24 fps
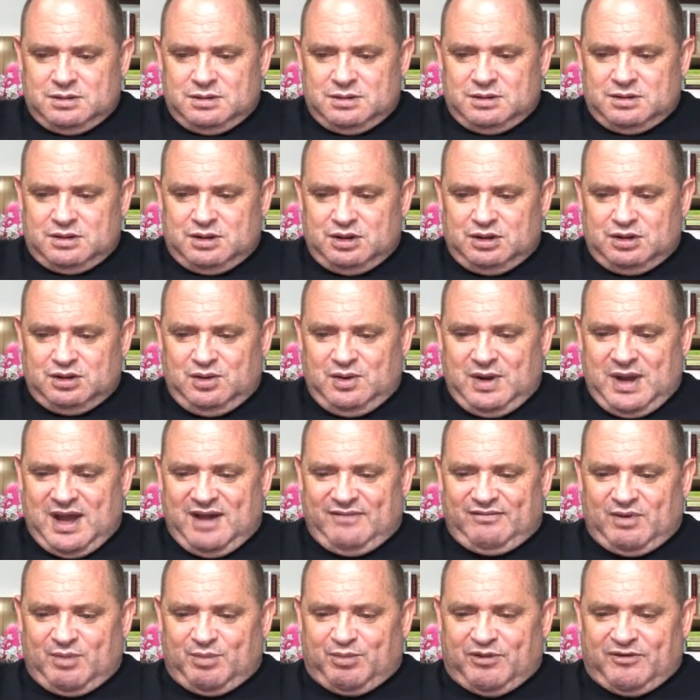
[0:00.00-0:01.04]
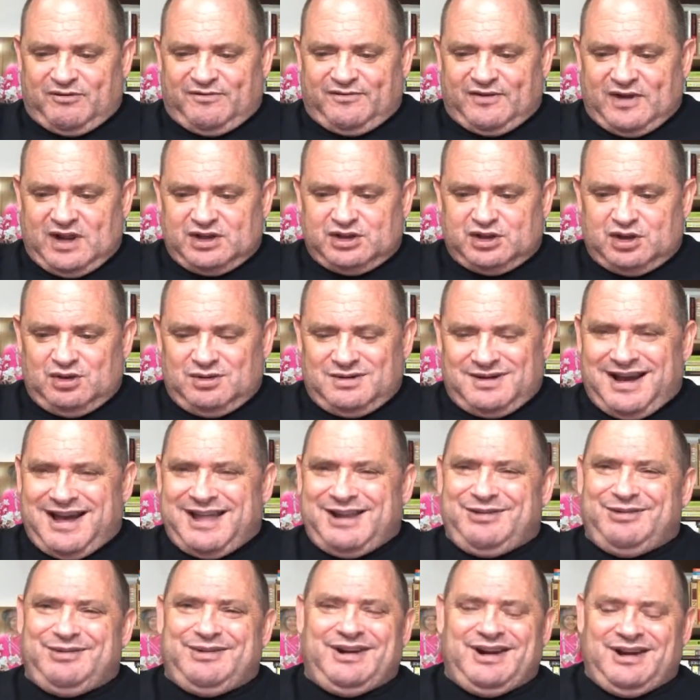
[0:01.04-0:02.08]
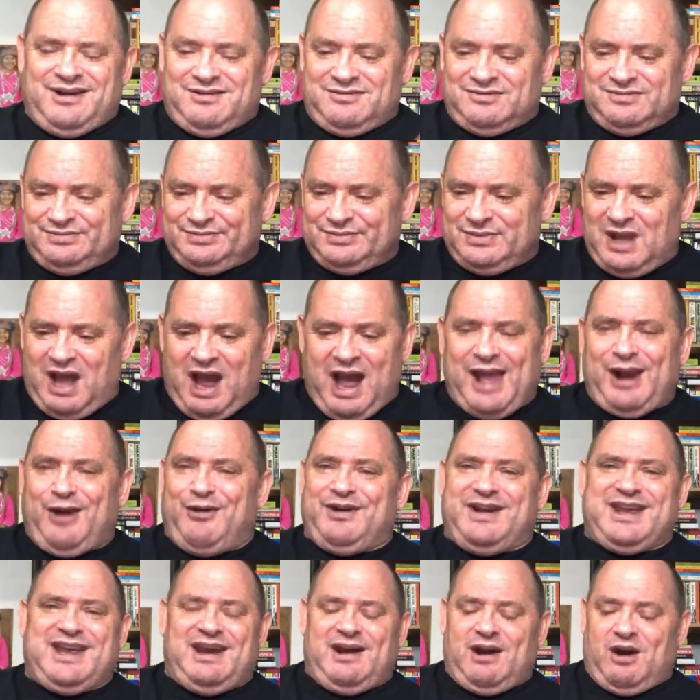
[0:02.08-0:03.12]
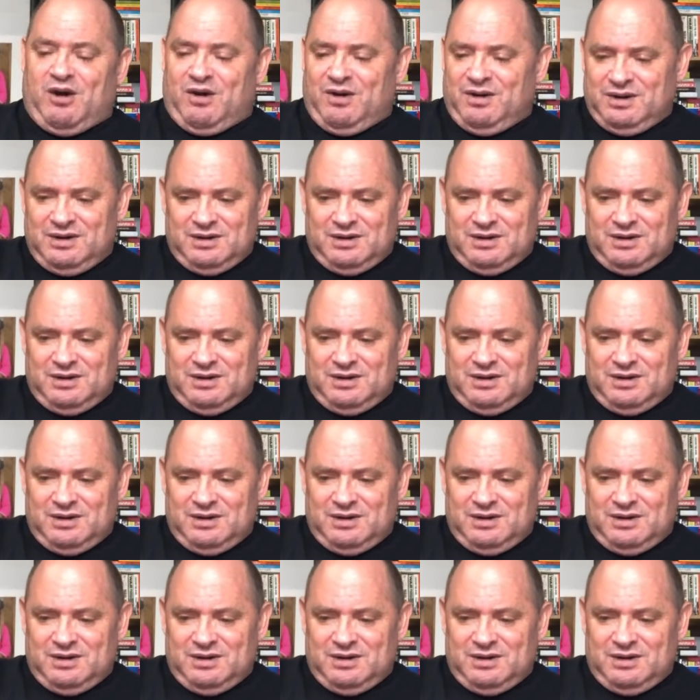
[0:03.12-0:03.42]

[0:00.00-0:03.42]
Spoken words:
Do you have a professional? I don't know. I don't care.